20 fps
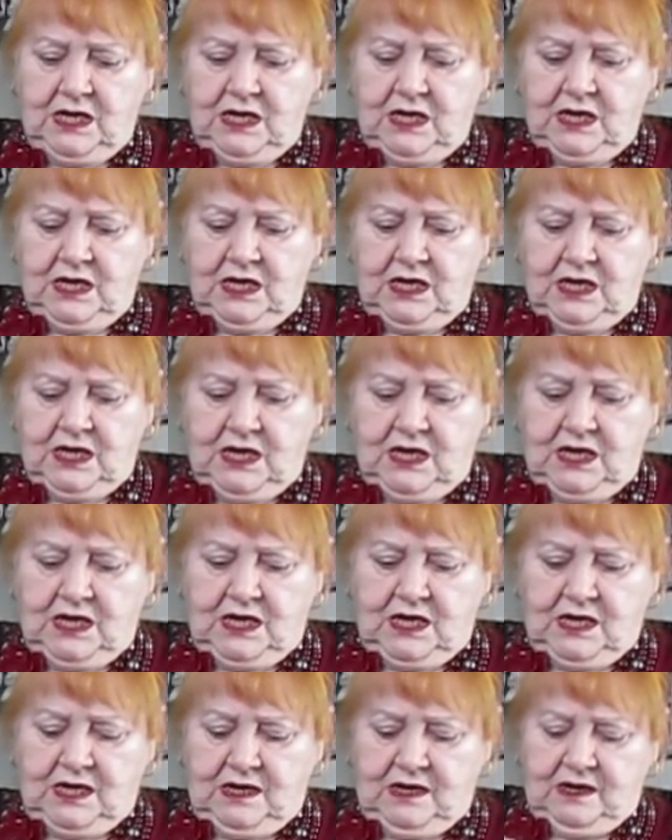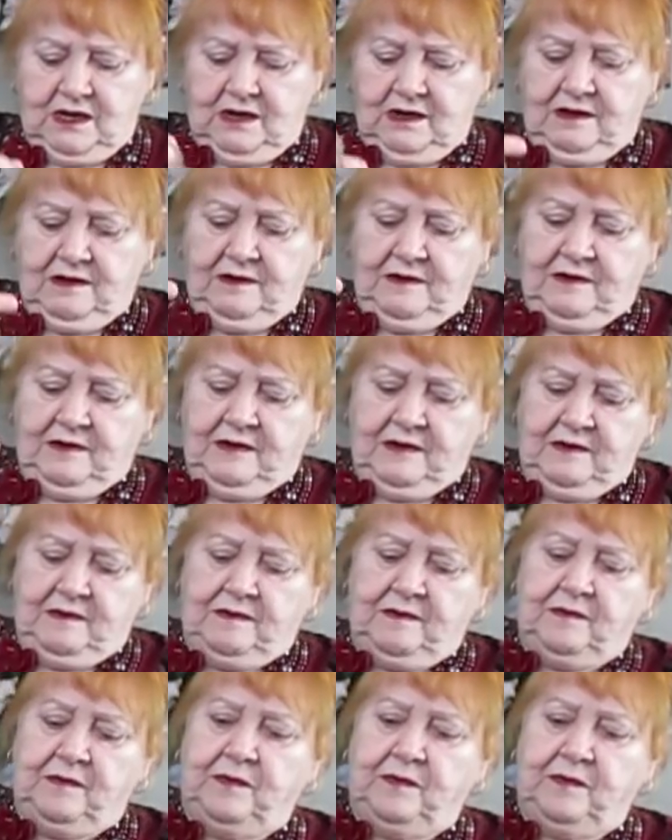No one is speaking in this clip.